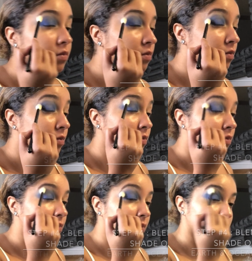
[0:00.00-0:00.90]
Now I'm
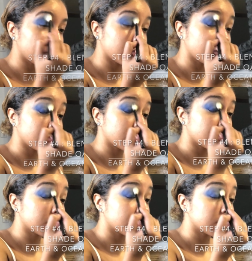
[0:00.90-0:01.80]
going to be taking
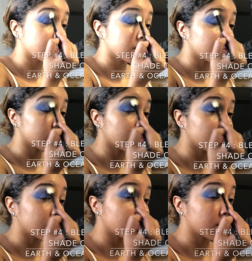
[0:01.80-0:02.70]
that first
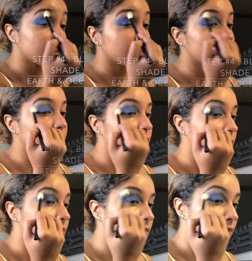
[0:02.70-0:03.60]
transition shade
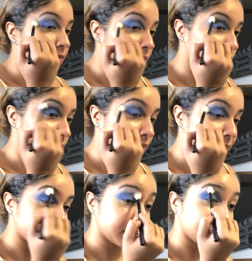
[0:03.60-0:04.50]
brush
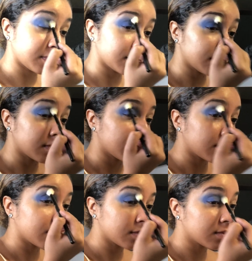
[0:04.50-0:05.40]
from the Oasis
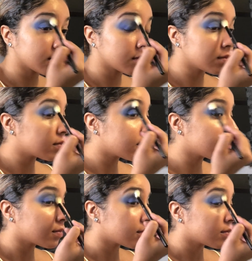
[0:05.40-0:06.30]
color,
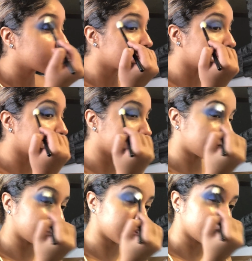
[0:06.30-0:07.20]
and I'm going to be
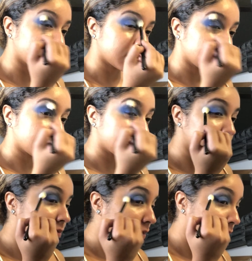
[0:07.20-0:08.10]
blending all three
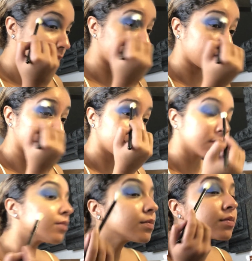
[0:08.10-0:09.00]
colors
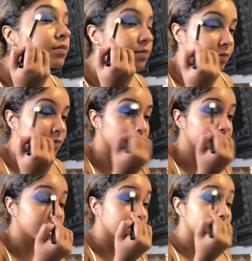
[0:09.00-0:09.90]
with the first
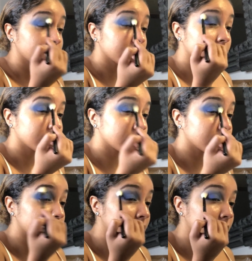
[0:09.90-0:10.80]
transition shade,
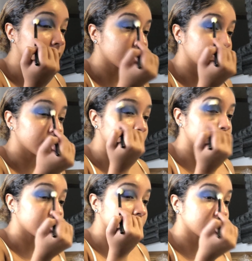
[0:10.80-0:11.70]
making sure there are no
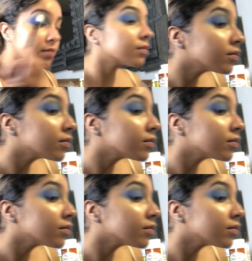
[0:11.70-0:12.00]
harsh lines